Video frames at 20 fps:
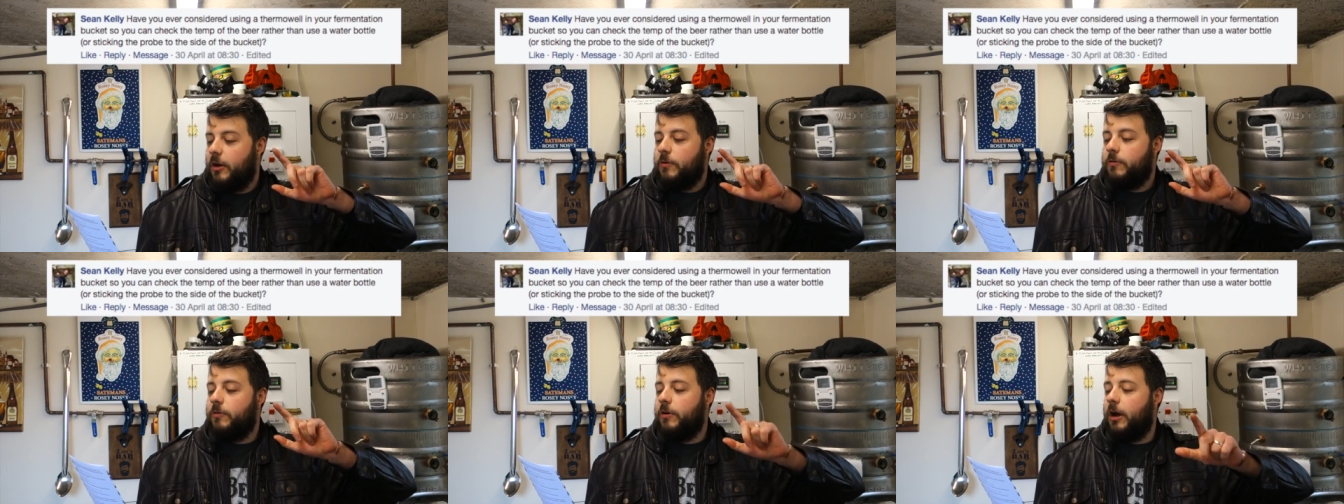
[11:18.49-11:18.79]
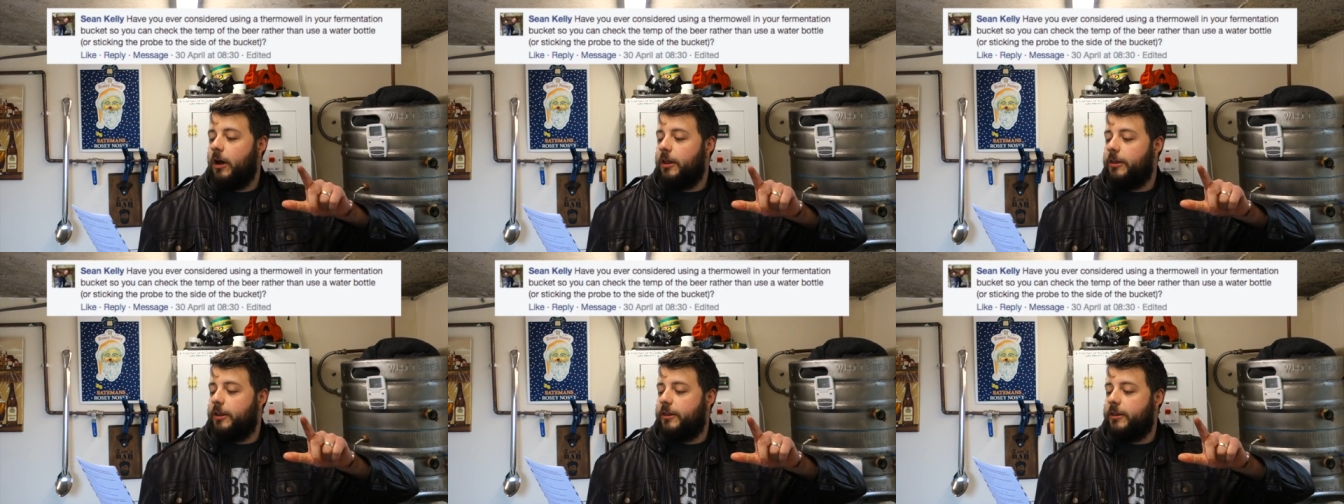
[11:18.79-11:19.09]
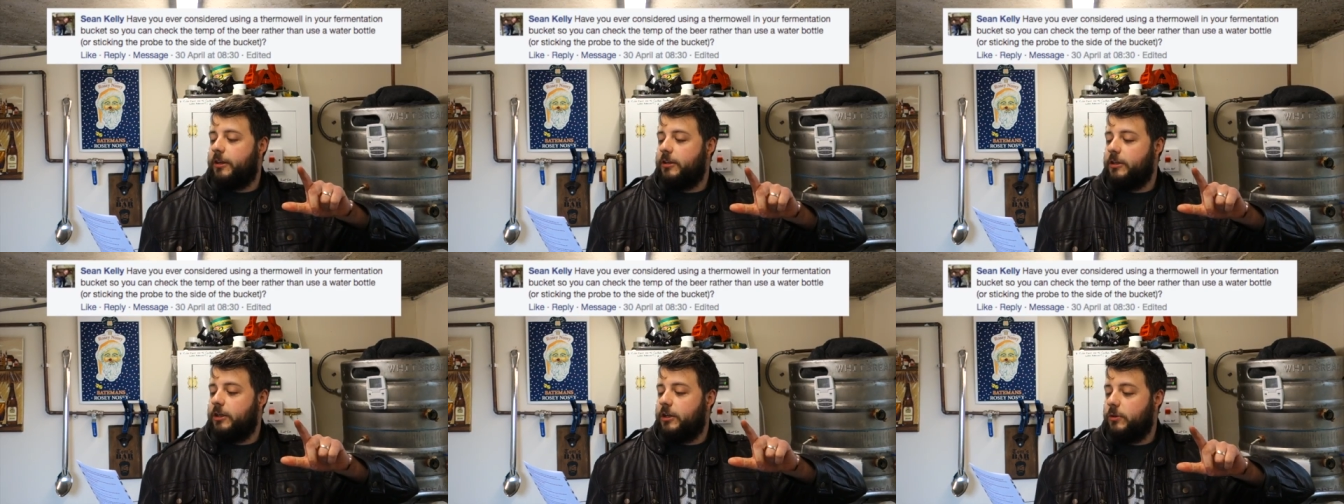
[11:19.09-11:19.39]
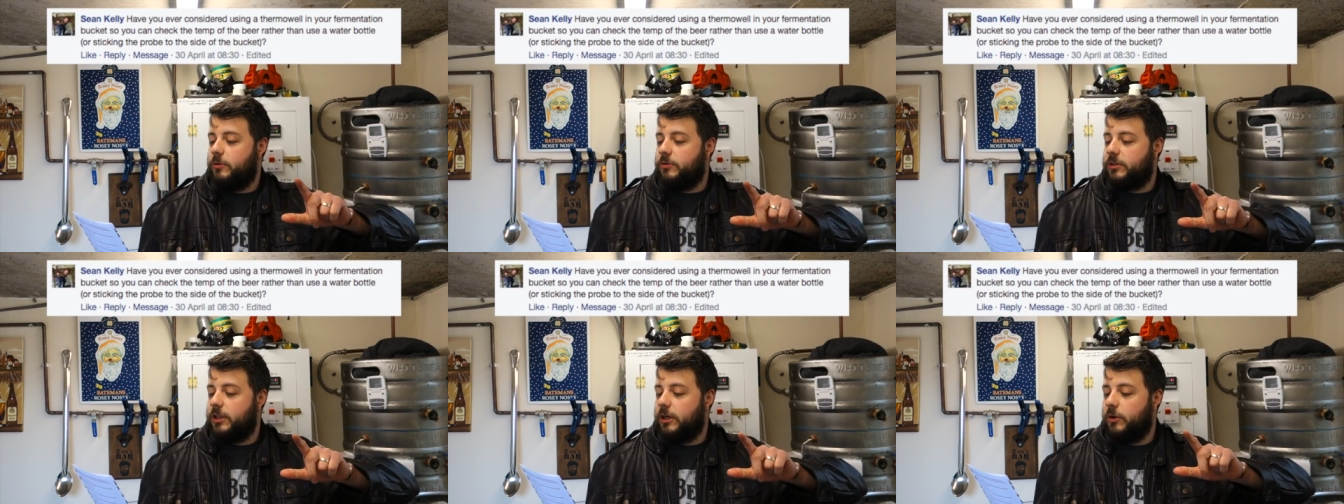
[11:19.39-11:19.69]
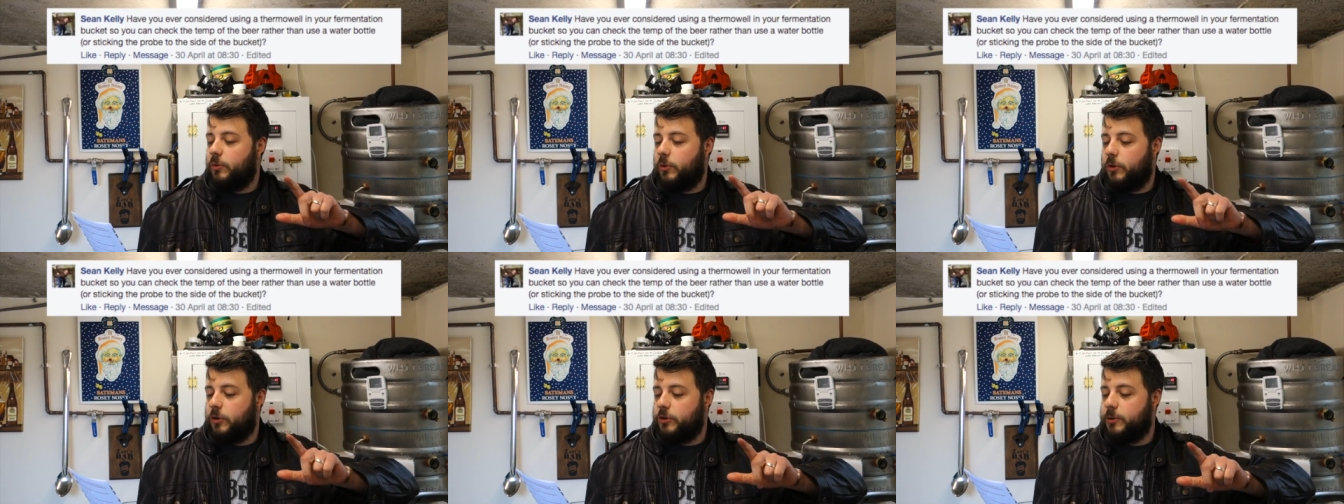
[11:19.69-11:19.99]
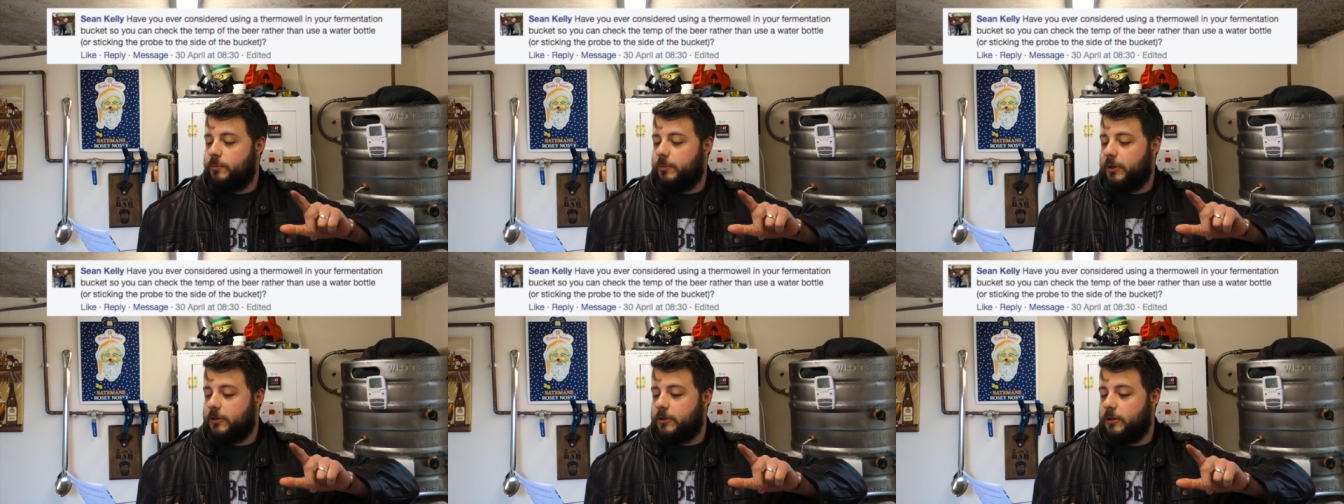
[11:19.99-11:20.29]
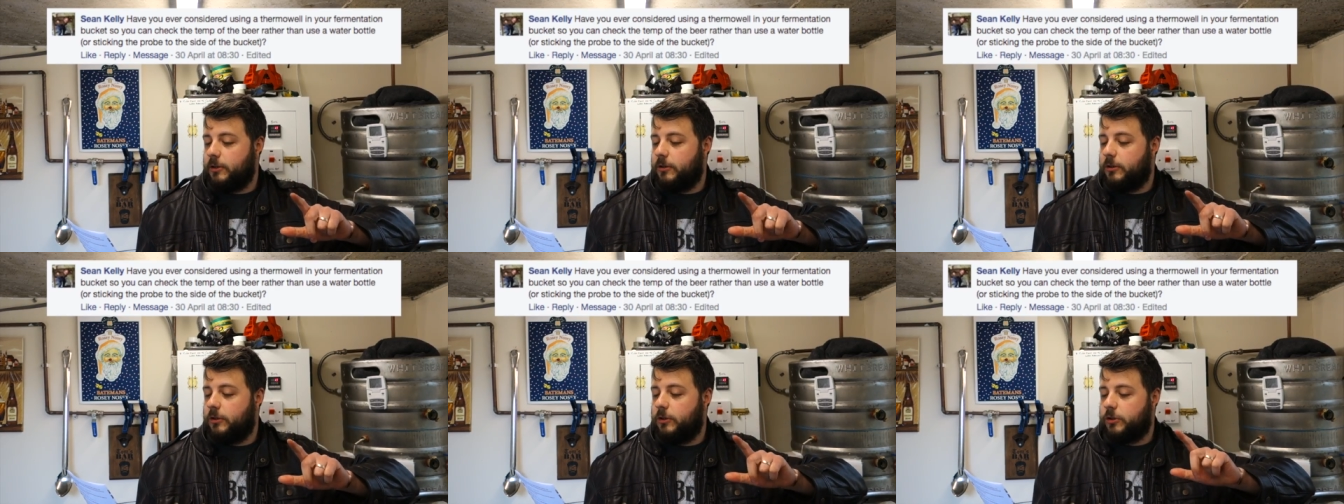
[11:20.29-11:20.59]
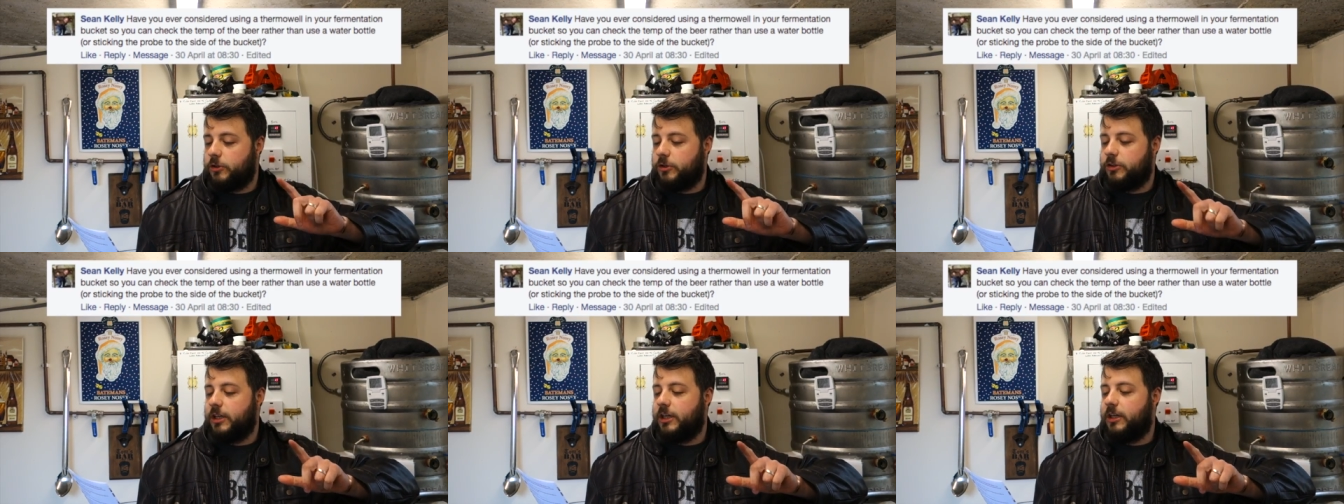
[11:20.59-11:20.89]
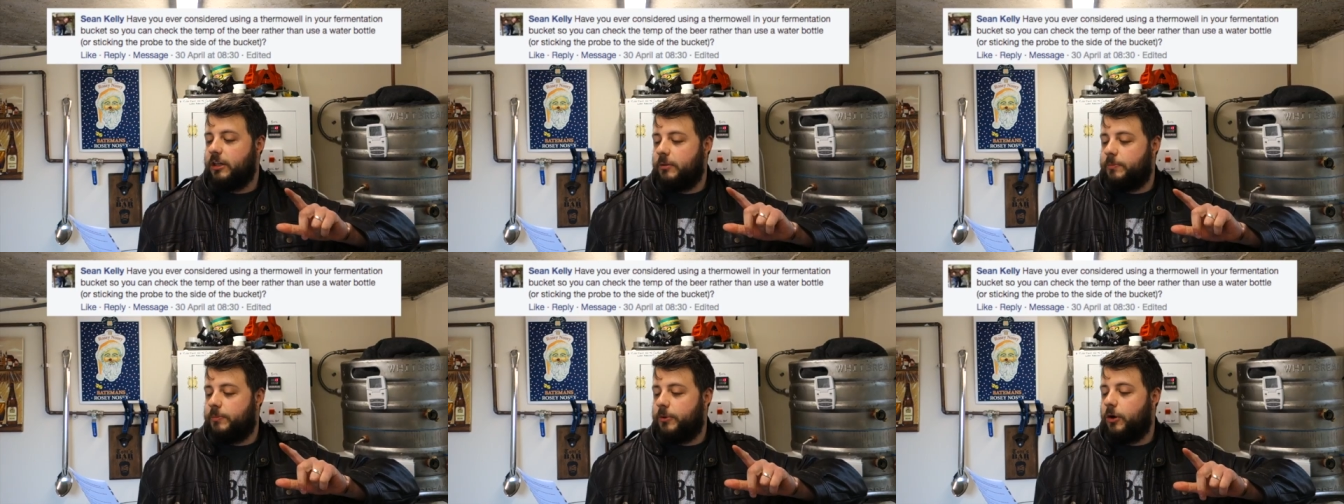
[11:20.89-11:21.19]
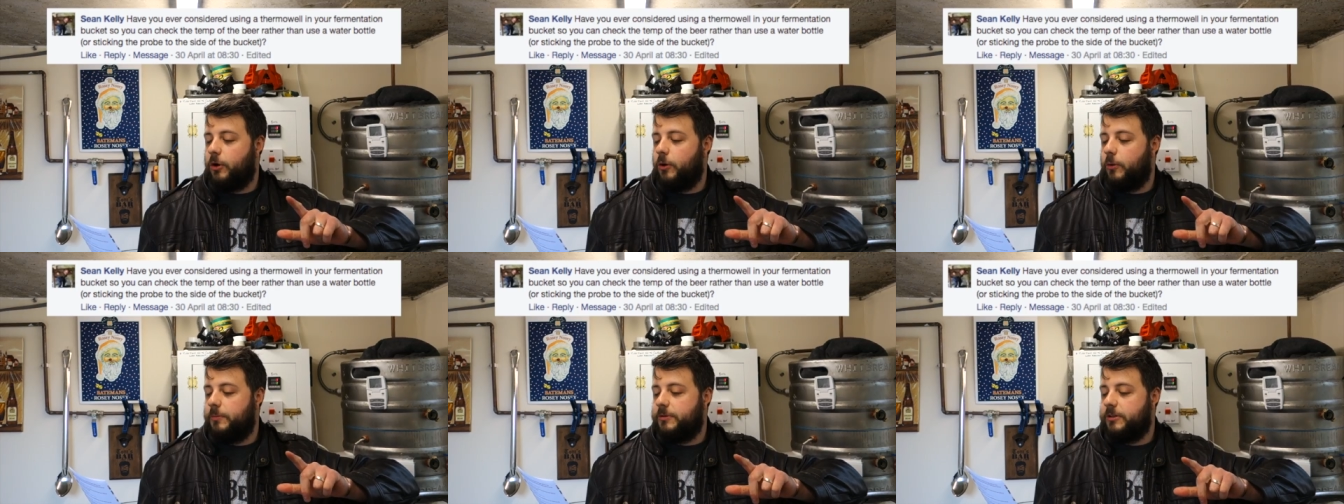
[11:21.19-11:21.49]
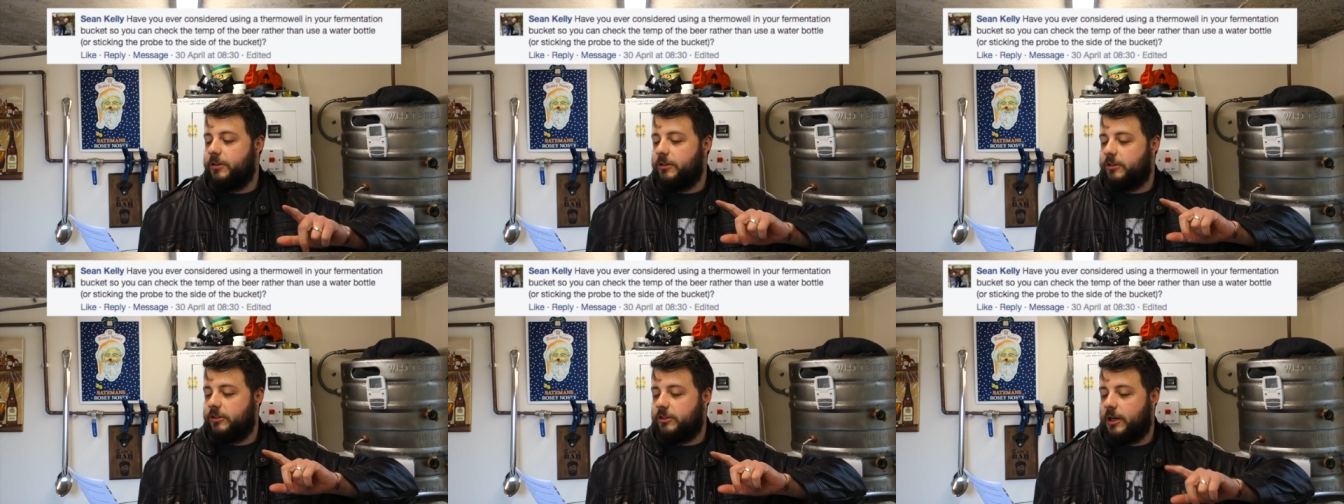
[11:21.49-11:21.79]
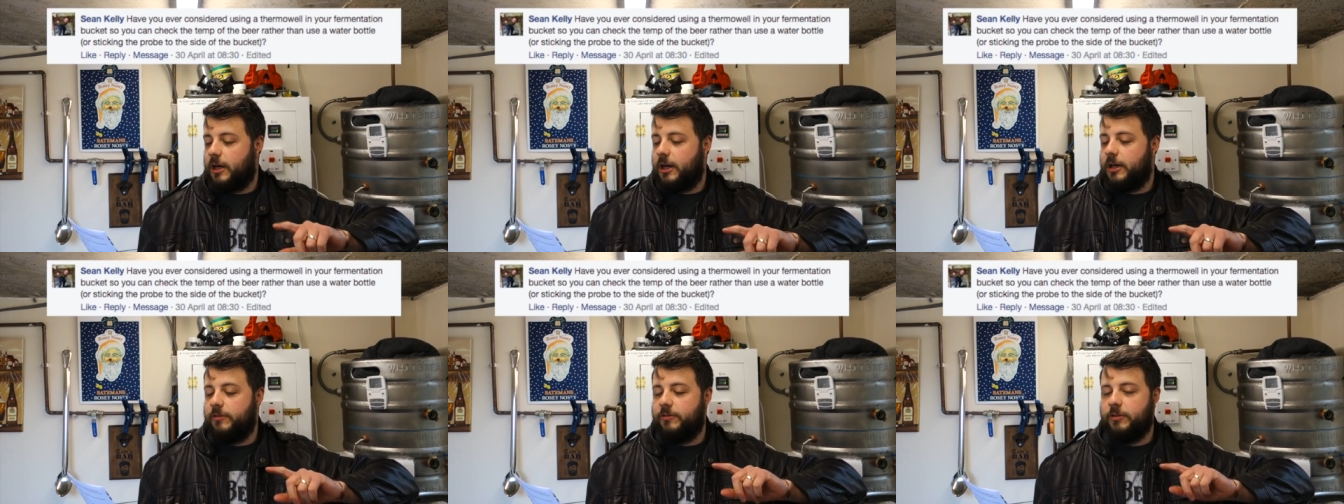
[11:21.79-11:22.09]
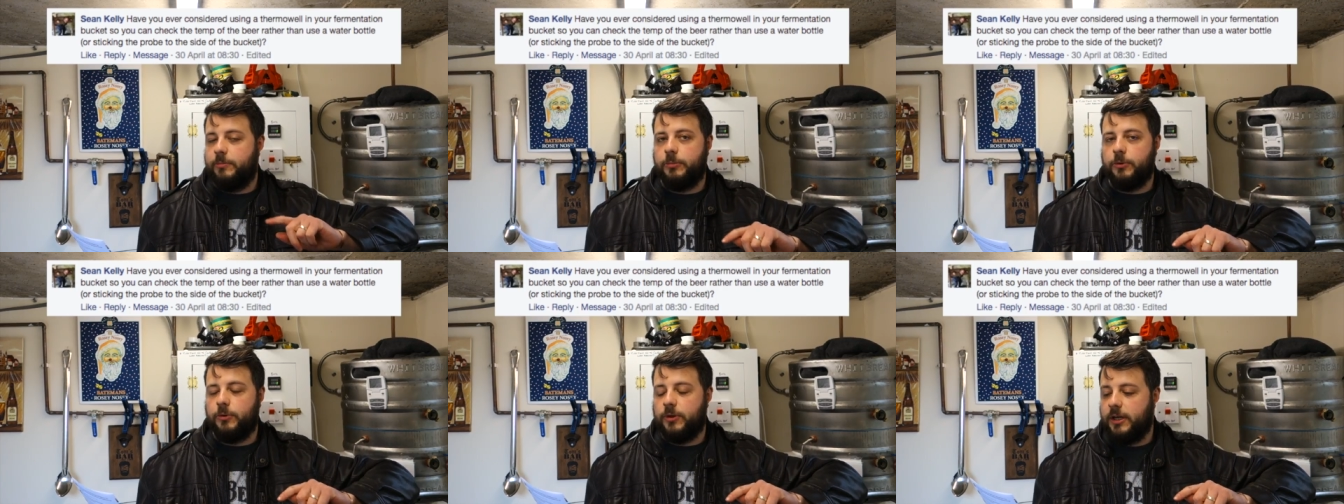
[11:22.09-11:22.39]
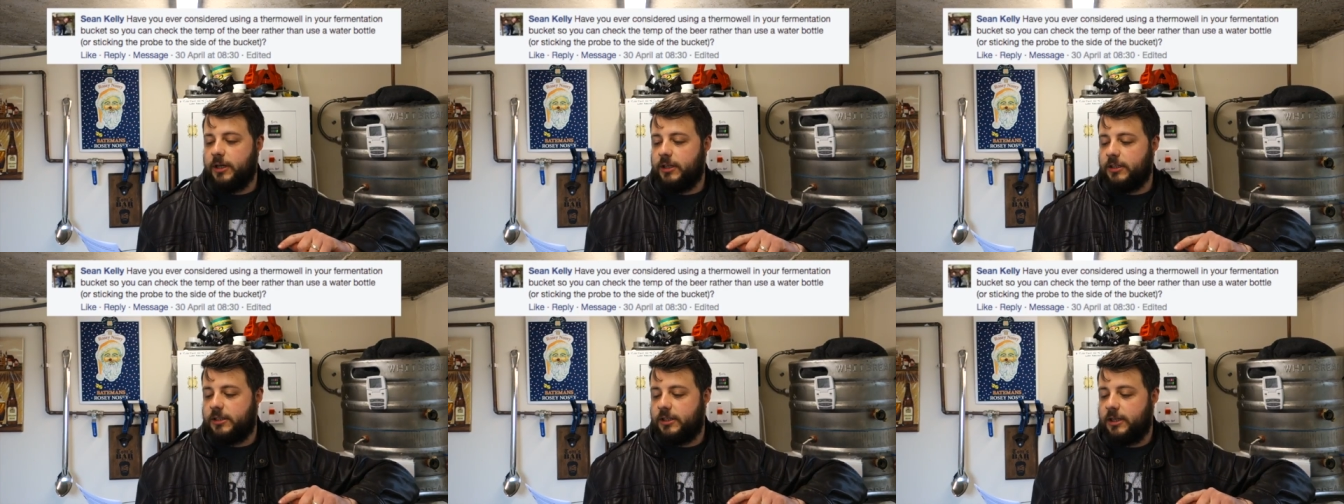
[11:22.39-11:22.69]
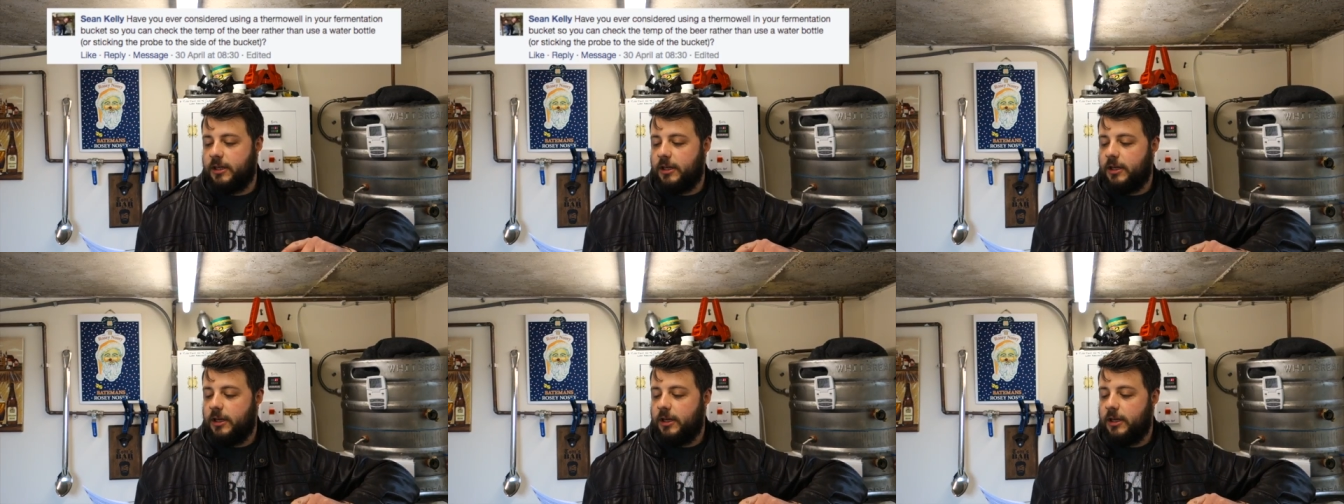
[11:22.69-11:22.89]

rather than using a water bottle or sticking the probe to the side of the bucket?